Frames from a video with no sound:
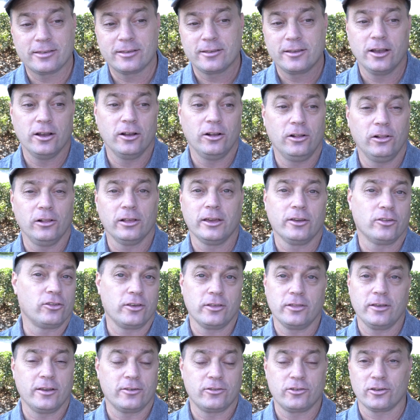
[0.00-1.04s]

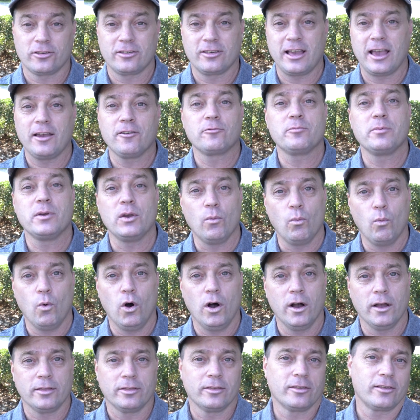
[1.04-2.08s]
just saves me
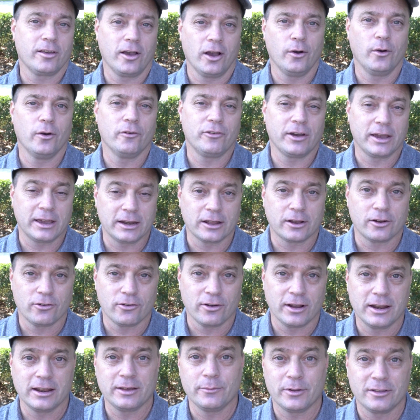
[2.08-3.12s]
1. So if I get a
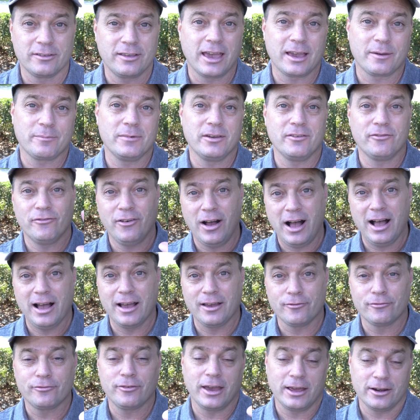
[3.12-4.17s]
crit, it would take me
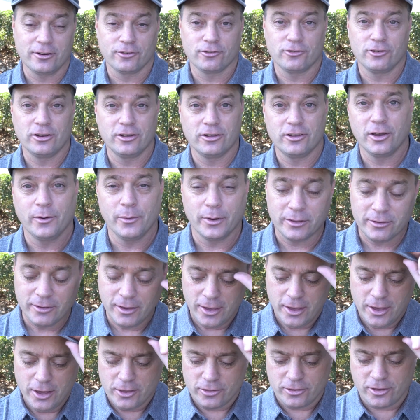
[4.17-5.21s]
5 energy to do it.
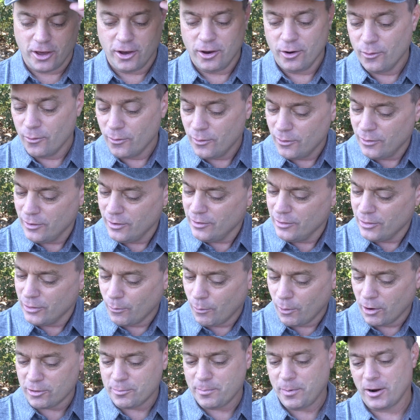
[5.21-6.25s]
So
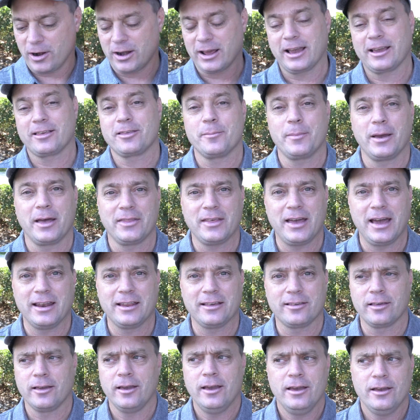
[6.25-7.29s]
the worst part, I guess, about
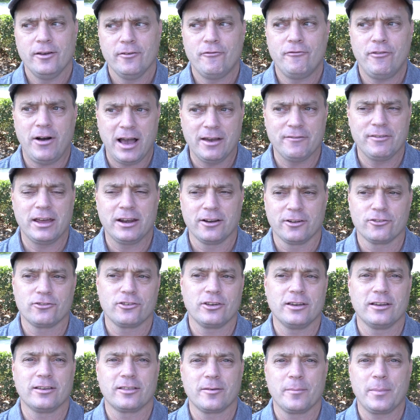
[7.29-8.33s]
that is 5
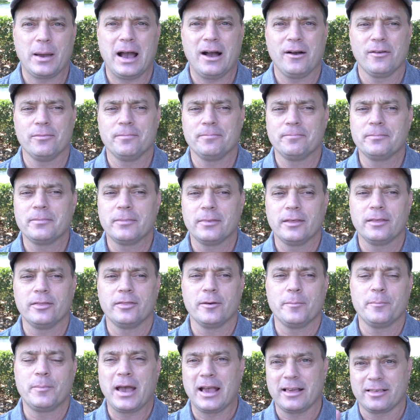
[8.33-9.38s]
energy is about
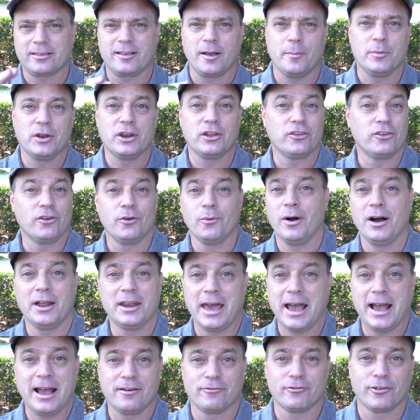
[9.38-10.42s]
the best I'm going to do on
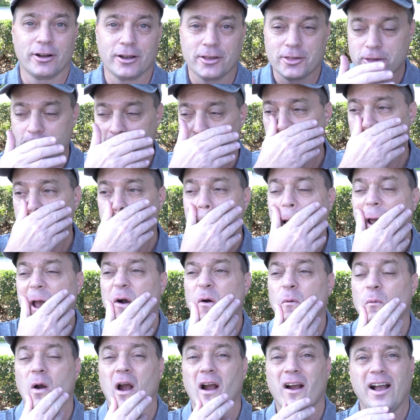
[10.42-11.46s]
average,
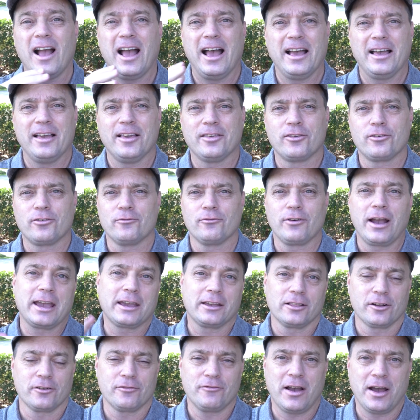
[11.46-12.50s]
whereas
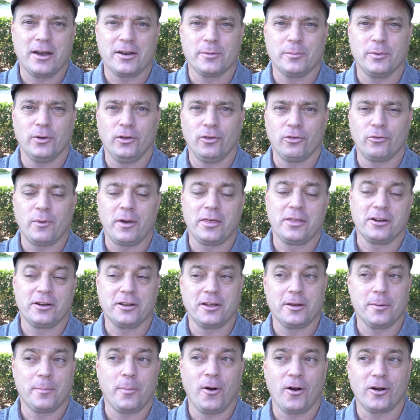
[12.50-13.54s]
regular foundables, whether
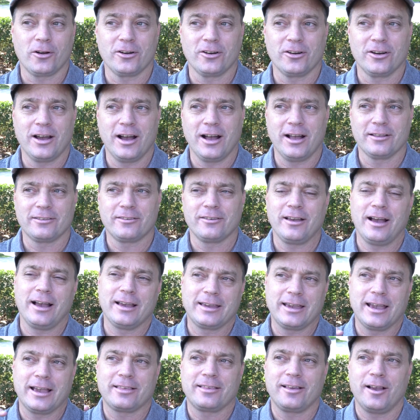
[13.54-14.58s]
they depart or not,
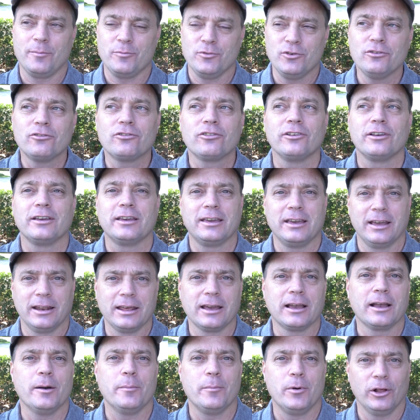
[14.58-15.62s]
I guess I'm usually
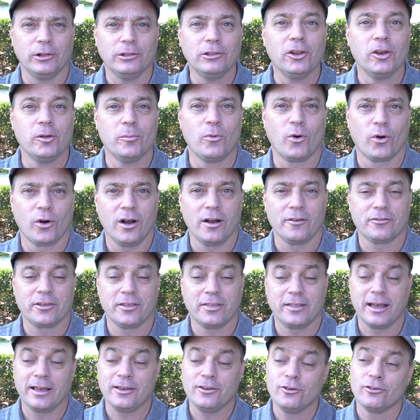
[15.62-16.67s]
getting them a little more
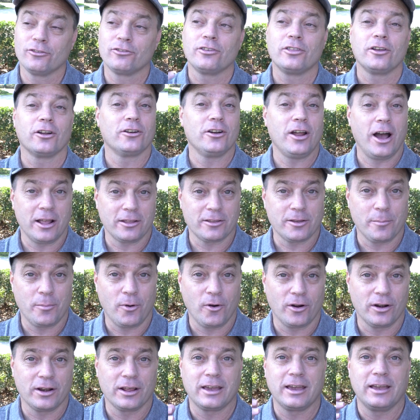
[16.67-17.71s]
often than that. Usually they're not
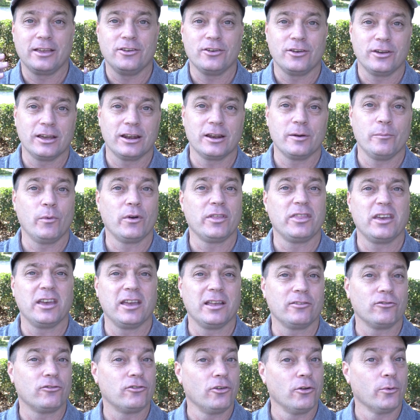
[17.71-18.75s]
departing and you get them
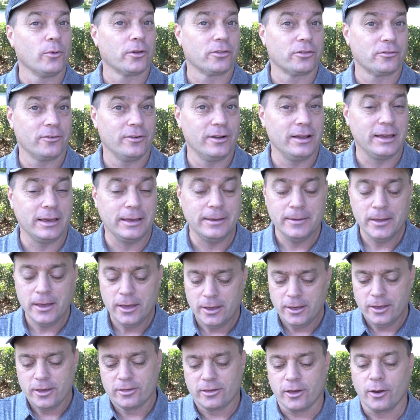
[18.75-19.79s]
within 2 or 3.
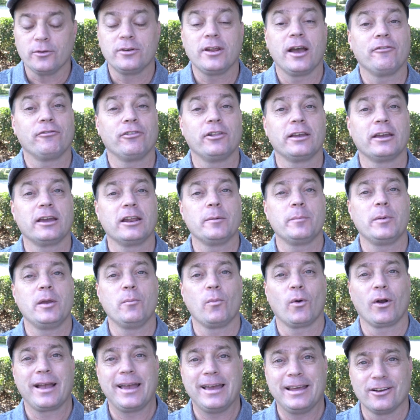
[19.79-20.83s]
So definitely going to be
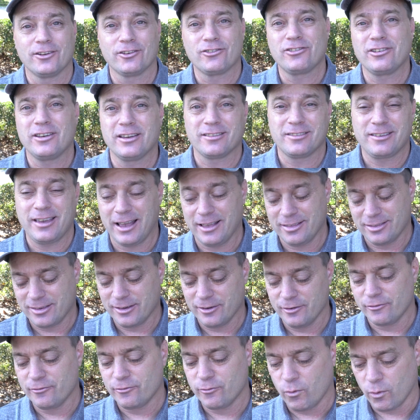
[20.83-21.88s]
more energy
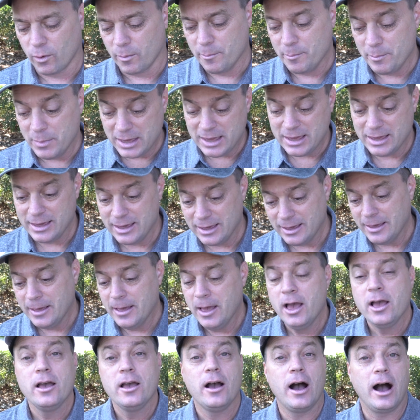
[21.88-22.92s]
intensive for me.
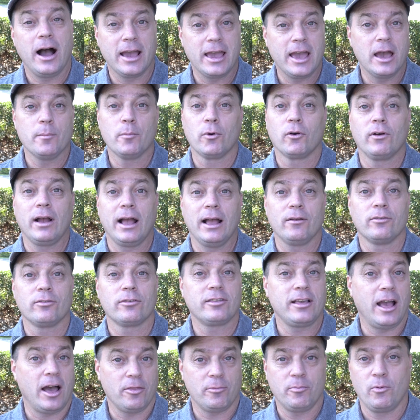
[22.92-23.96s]
I am around
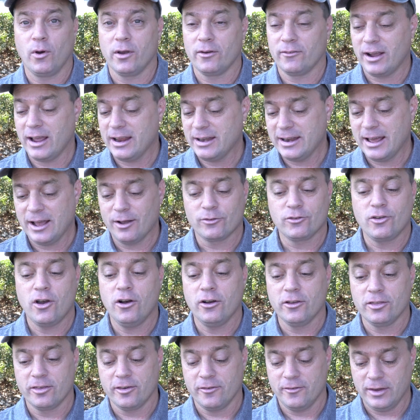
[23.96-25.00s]
South Point right now,
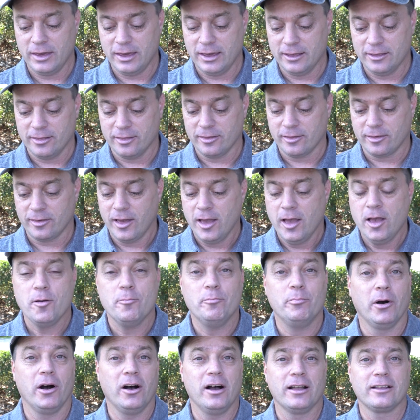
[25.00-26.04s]
tons of inns,
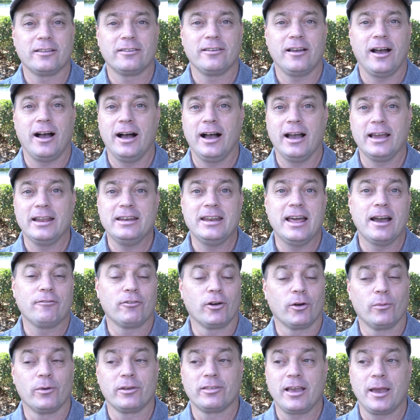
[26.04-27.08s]
but I
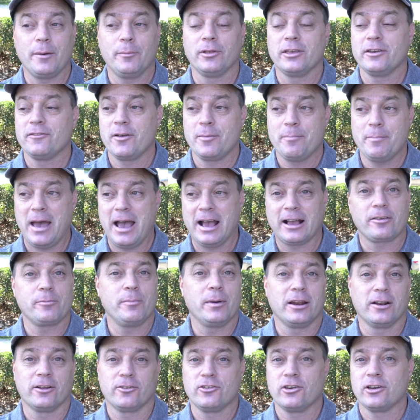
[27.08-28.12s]
never was able to even max
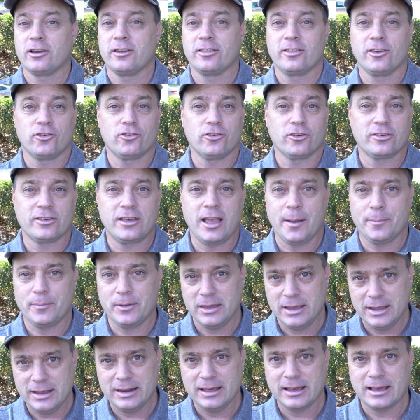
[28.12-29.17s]
my energy because it just kept
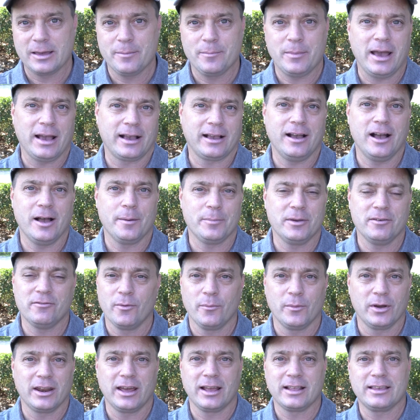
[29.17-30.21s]
eating it back up.
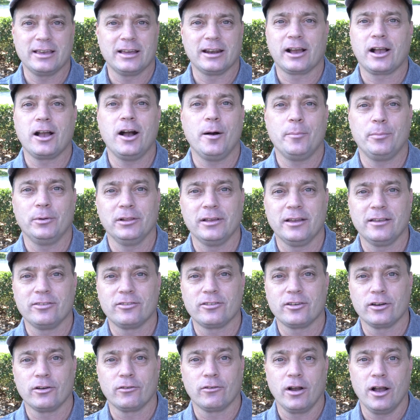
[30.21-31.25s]
Even when I'd get a couple
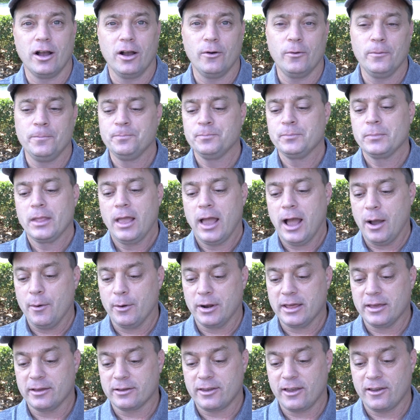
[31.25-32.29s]
inns in a row, I
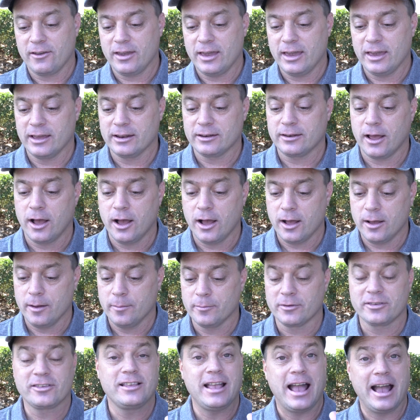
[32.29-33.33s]
would hit
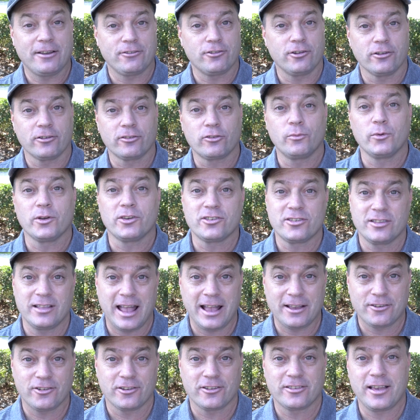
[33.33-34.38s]
snatchers, which
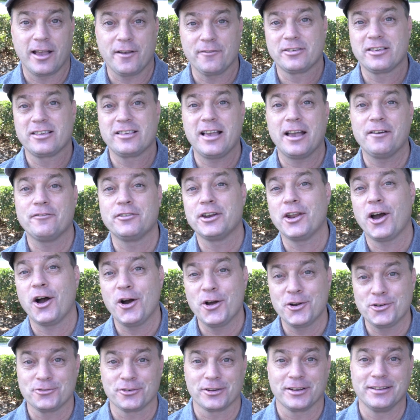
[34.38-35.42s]
snatchers have
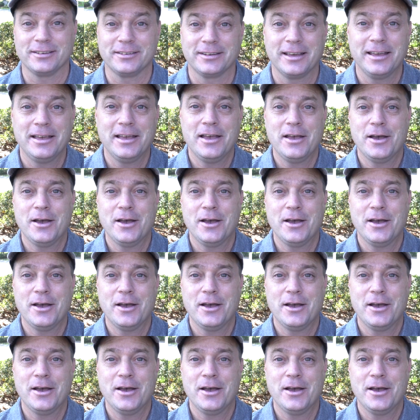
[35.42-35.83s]
700